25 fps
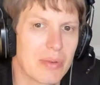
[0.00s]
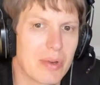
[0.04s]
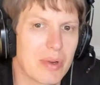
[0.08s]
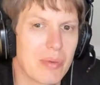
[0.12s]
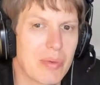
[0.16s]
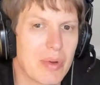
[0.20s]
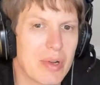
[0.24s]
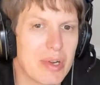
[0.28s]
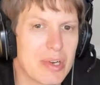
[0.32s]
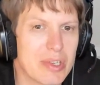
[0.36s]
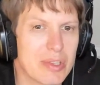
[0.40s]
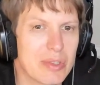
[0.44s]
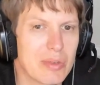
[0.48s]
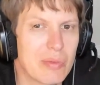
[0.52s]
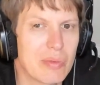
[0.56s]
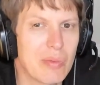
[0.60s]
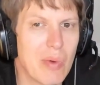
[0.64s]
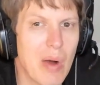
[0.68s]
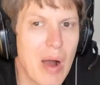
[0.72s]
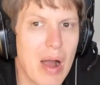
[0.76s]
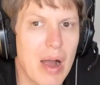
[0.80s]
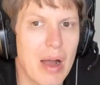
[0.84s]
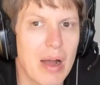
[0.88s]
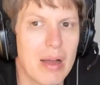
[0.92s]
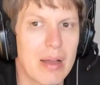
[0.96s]
the question of
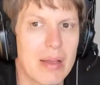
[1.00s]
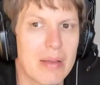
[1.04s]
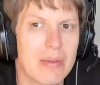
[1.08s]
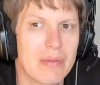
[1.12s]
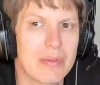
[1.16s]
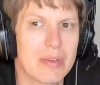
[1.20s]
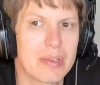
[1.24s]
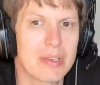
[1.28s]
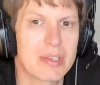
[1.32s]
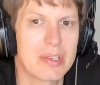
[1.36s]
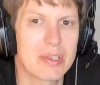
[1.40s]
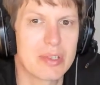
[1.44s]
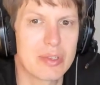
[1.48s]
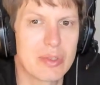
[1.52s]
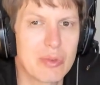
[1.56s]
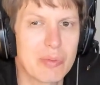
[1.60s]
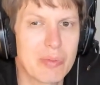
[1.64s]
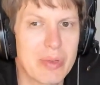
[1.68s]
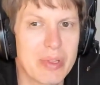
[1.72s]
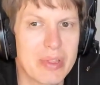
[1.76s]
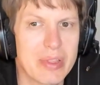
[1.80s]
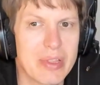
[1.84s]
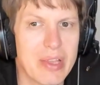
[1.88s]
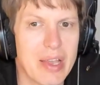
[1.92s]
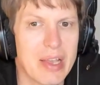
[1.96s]
why this
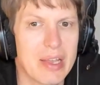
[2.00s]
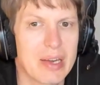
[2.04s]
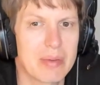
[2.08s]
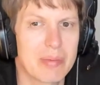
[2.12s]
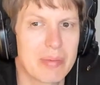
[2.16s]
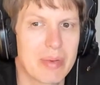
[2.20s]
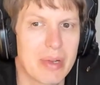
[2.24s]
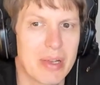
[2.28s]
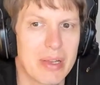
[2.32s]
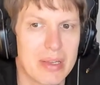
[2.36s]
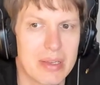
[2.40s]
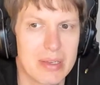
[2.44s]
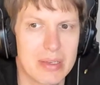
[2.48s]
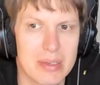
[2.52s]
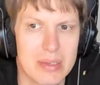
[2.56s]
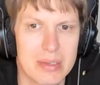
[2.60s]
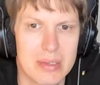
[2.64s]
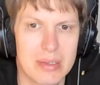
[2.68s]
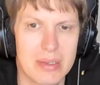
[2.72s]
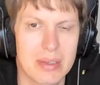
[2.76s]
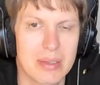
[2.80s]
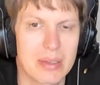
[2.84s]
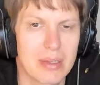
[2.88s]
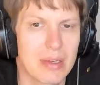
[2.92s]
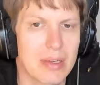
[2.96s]
stupid
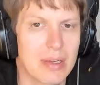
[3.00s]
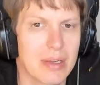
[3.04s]
database